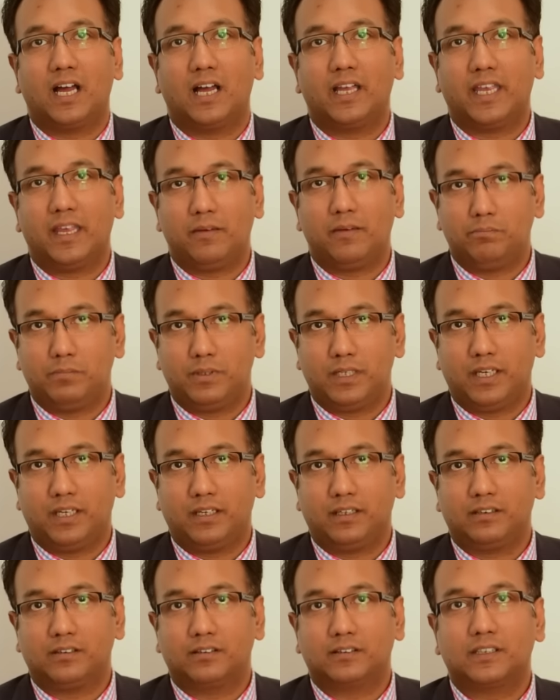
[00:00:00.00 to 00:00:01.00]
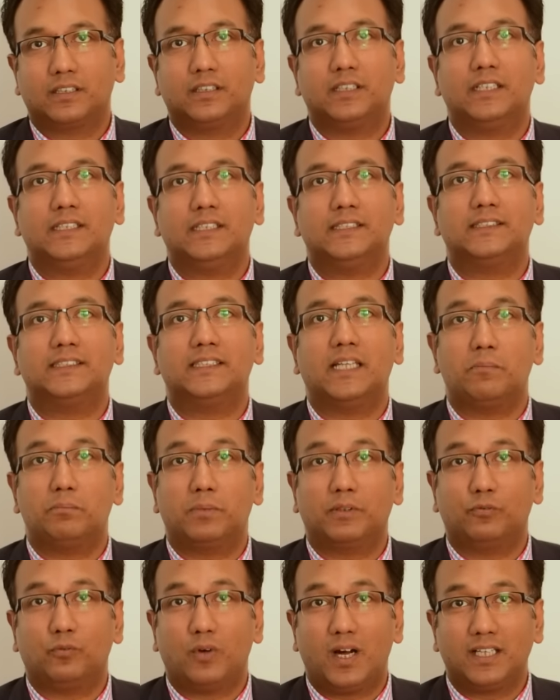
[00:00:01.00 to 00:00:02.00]
MBA is
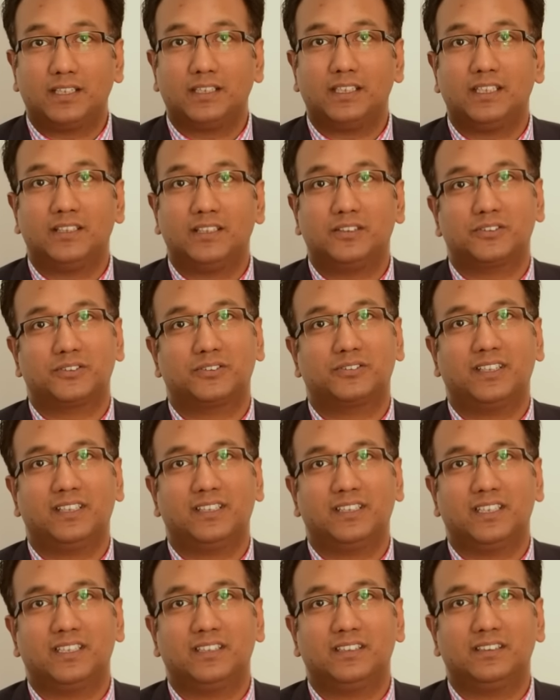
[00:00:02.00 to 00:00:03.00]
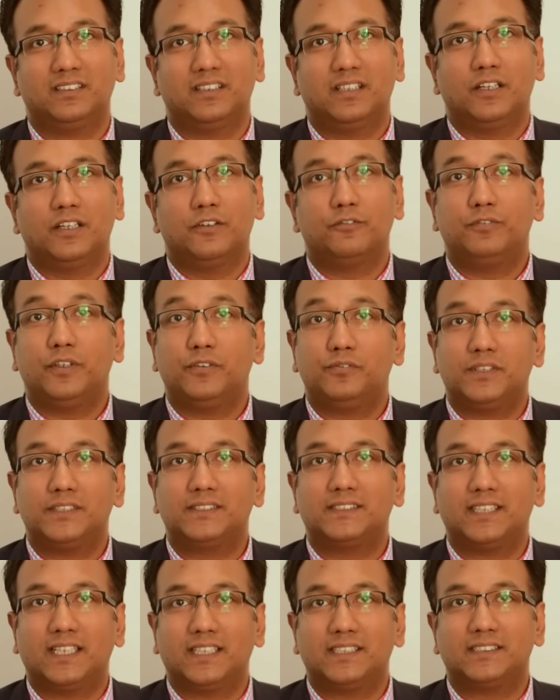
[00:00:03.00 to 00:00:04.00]
number one in Australia,
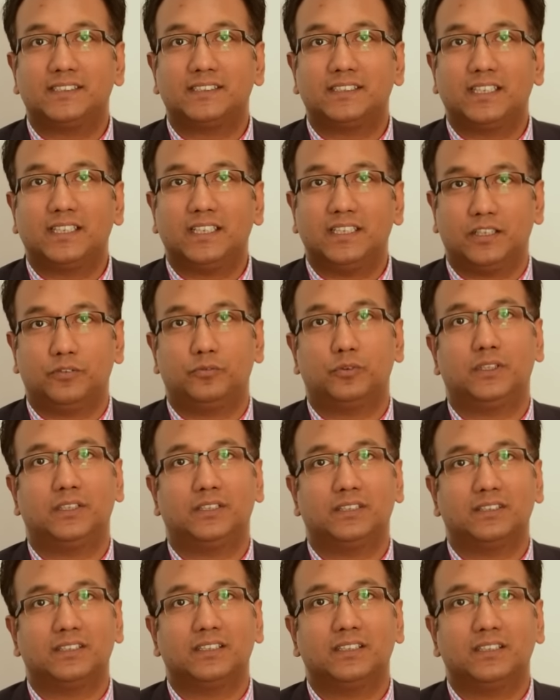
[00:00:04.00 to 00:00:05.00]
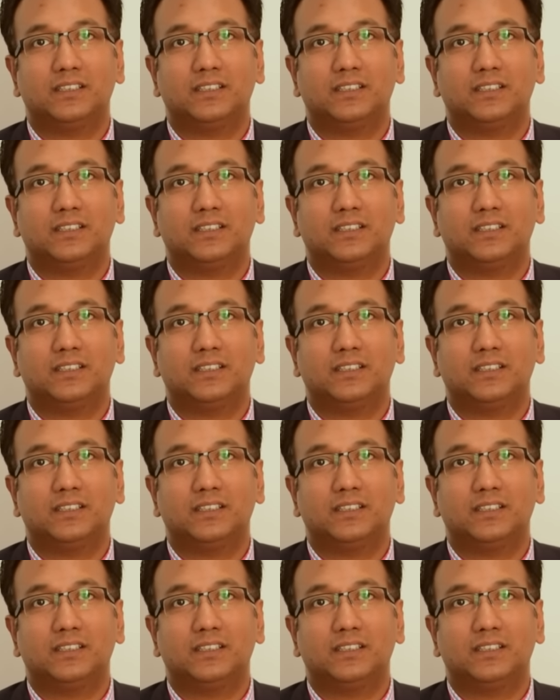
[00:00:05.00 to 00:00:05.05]
56 in the world.